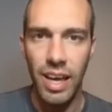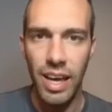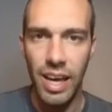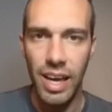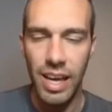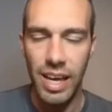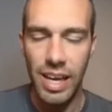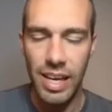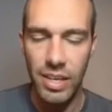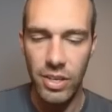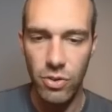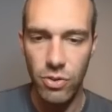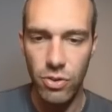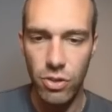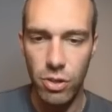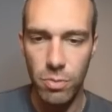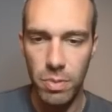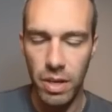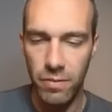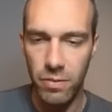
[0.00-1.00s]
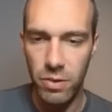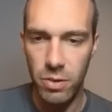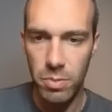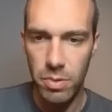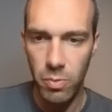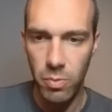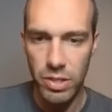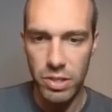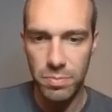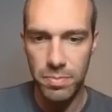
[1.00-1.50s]
Hey YouTube, if you've
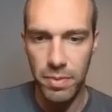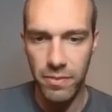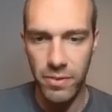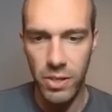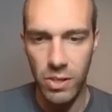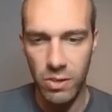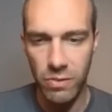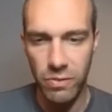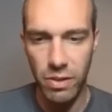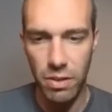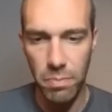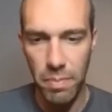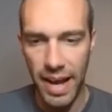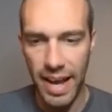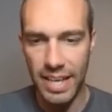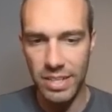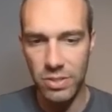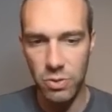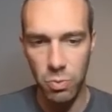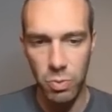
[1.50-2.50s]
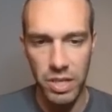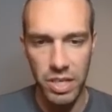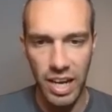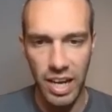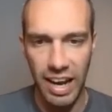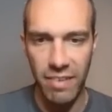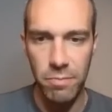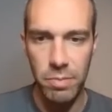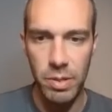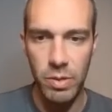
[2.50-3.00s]
been watching my videos for the past week,
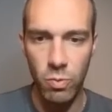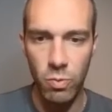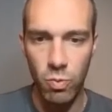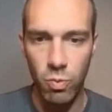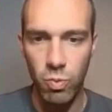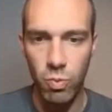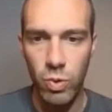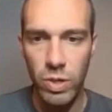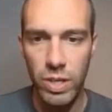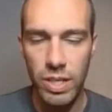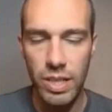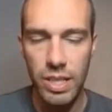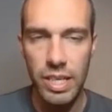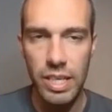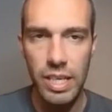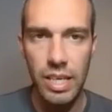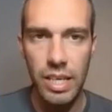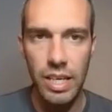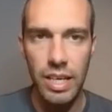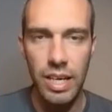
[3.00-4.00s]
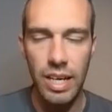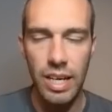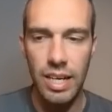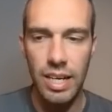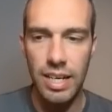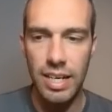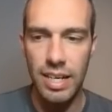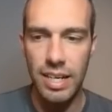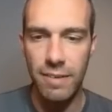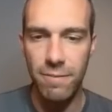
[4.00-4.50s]
I've been really
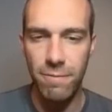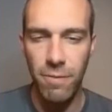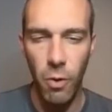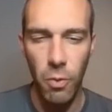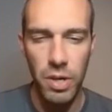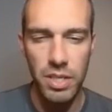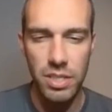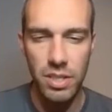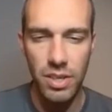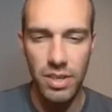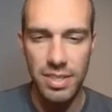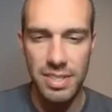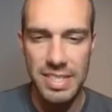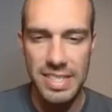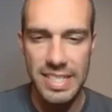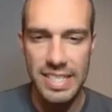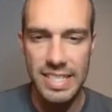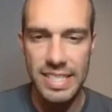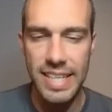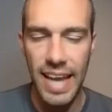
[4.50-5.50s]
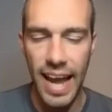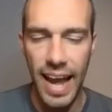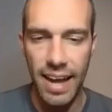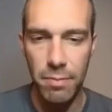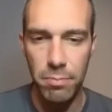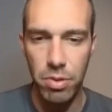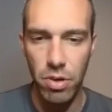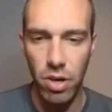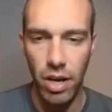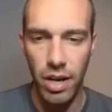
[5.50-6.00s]
focused on
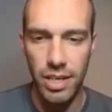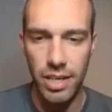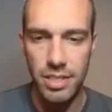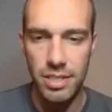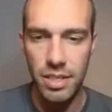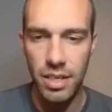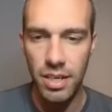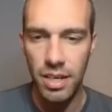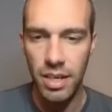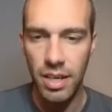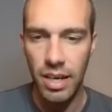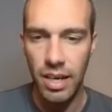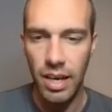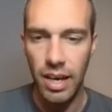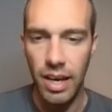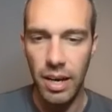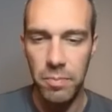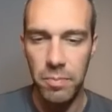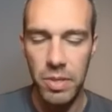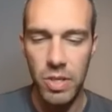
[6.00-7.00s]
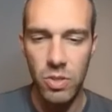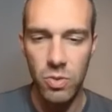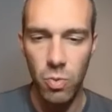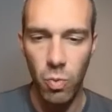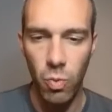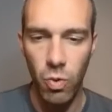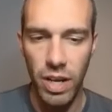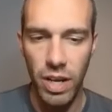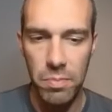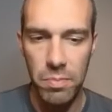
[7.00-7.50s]
stat product because
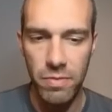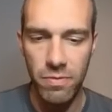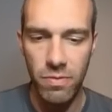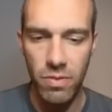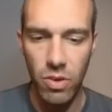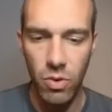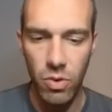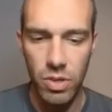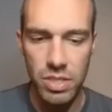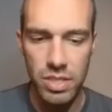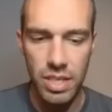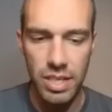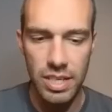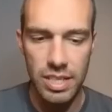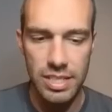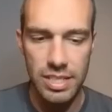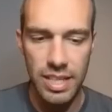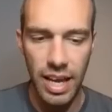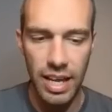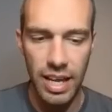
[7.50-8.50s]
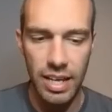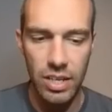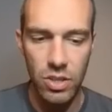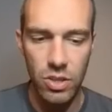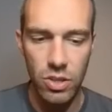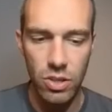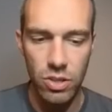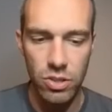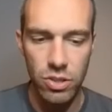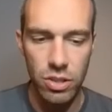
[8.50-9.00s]
what I've been noticing is that
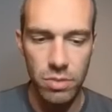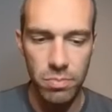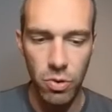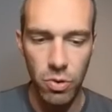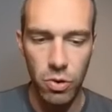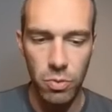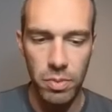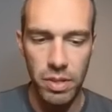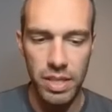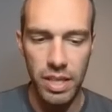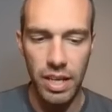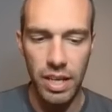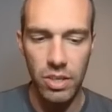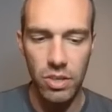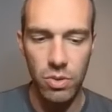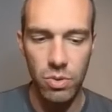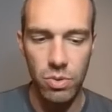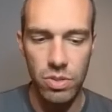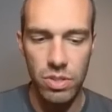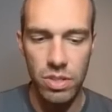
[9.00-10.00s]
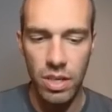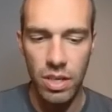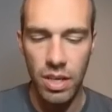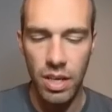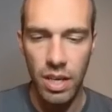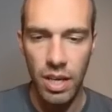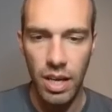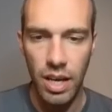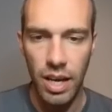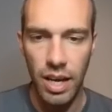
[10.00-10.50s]
there are certain Pokemon that I use
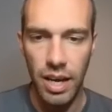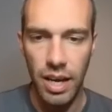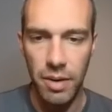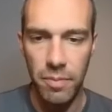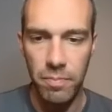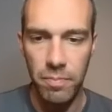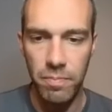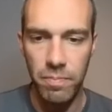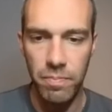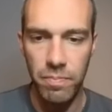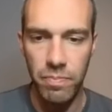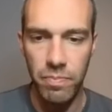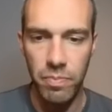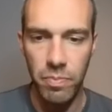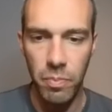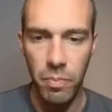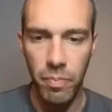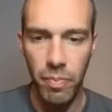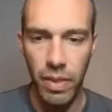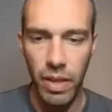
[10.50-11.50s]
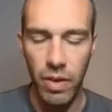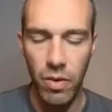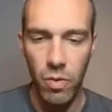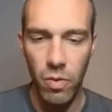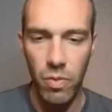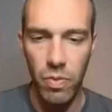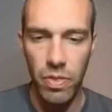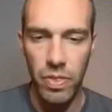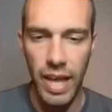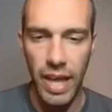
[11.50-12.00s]

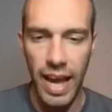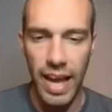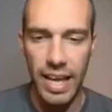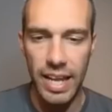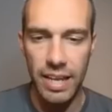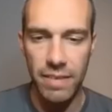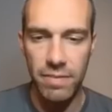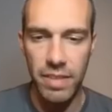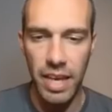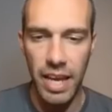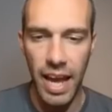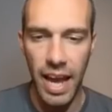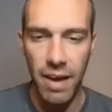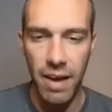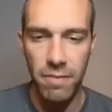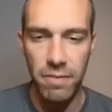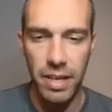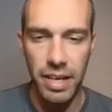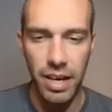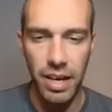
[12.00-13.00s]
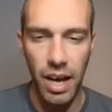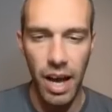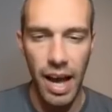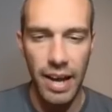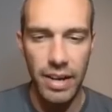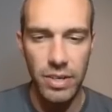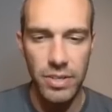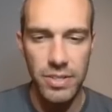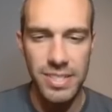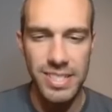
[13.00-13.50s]
that if they have like a
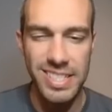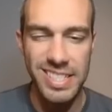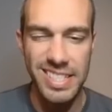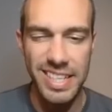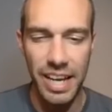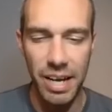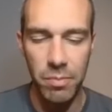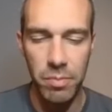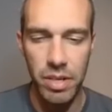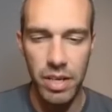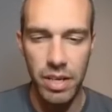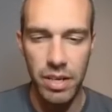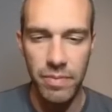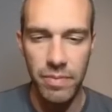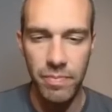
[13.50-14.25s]
higher stamina